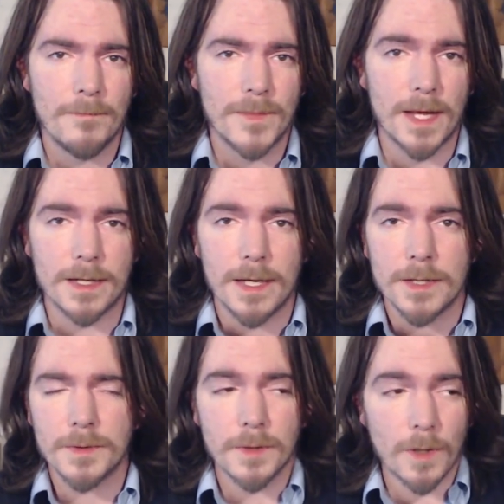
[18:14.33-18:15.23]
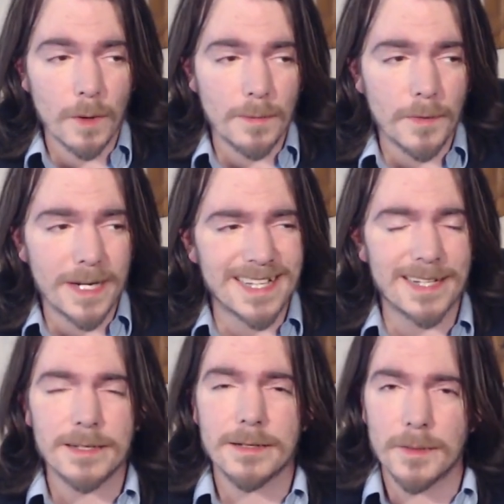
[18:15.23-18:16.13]
and to incorporate that
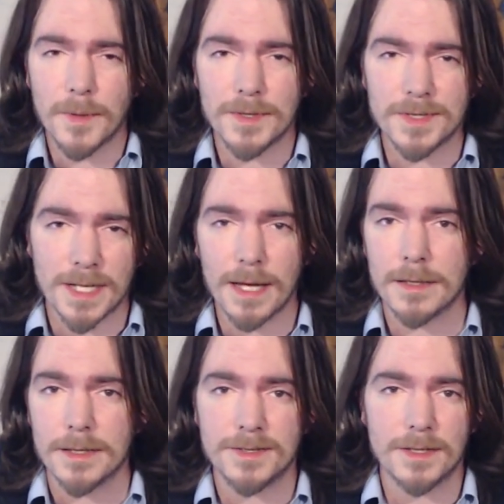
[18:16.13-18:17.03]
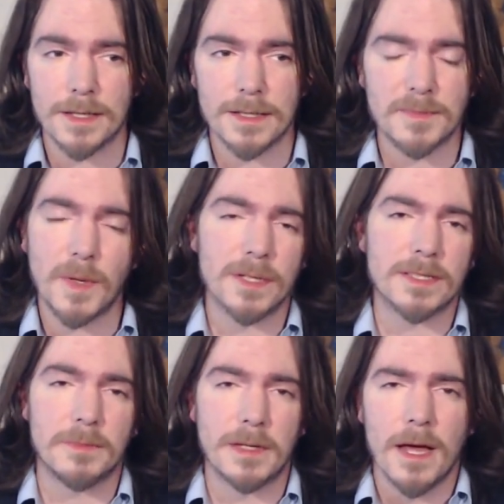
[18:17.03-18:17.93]
into their personality so that these parts
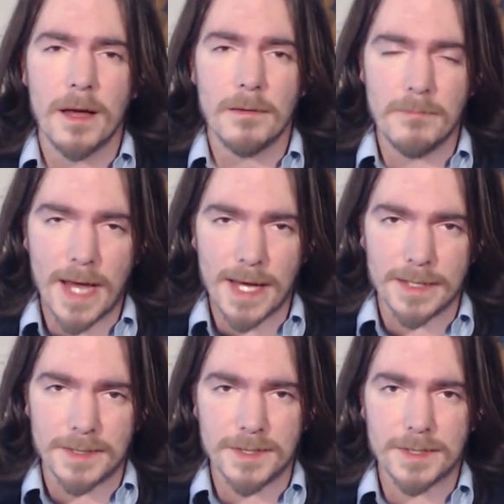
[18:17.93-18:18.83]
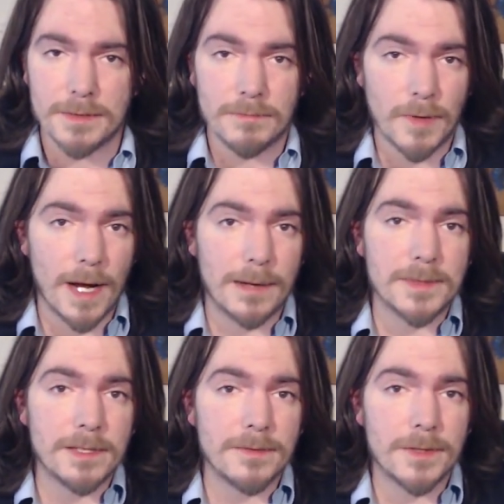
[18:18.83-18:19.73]
can be managed and
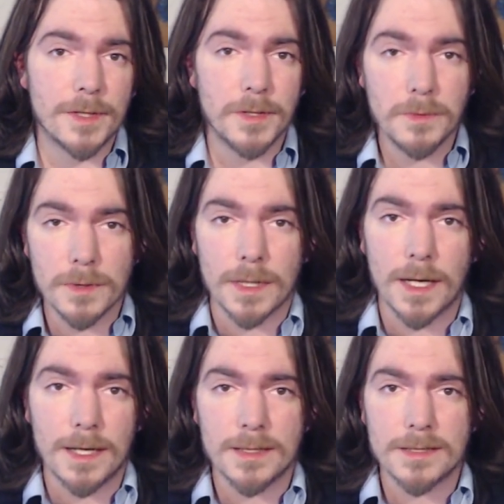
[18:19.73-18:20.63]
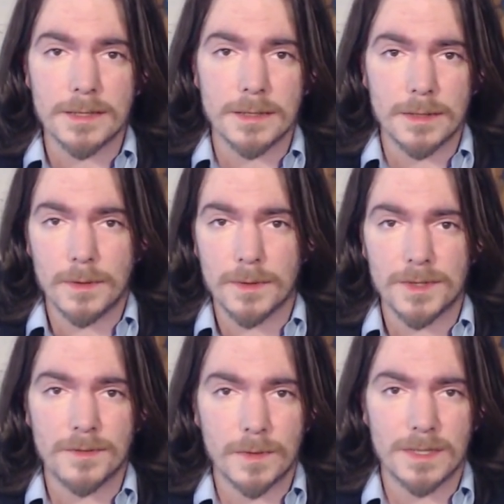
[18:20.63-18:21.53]
perhaps even utilized in the
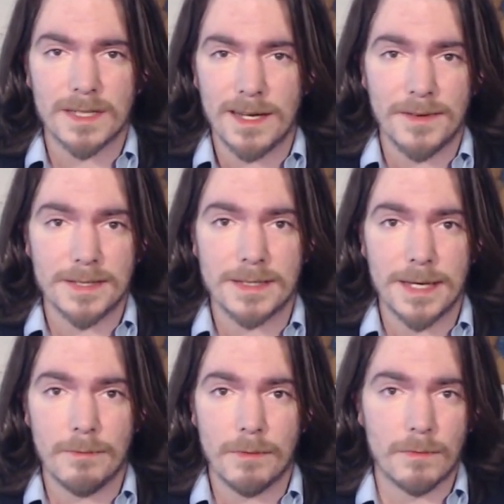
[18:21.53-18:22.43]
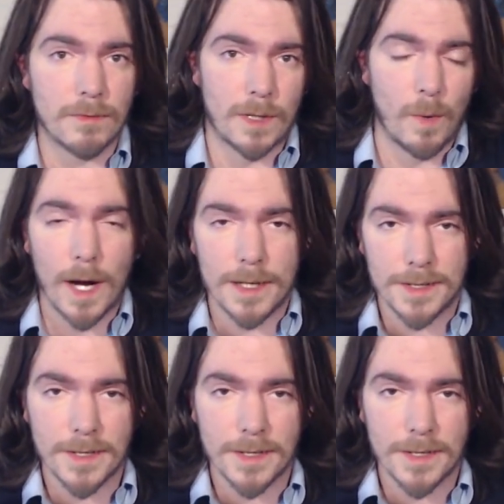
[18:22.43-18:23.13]
course of one's life as they were required.